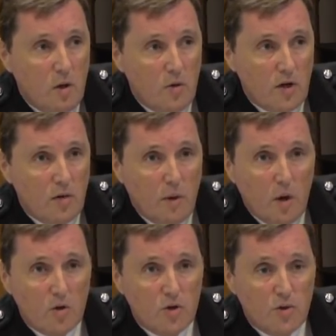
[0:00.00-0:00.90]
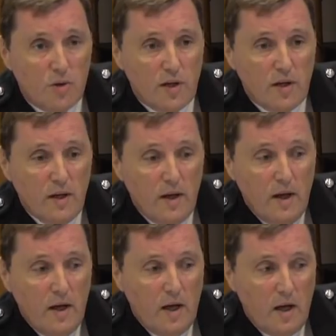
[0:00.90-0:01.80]
On the command unit,
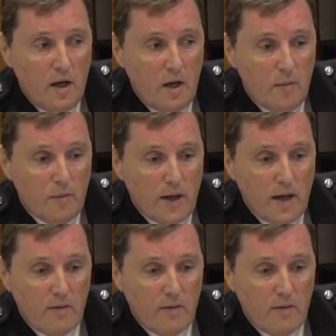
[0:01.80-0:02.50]
they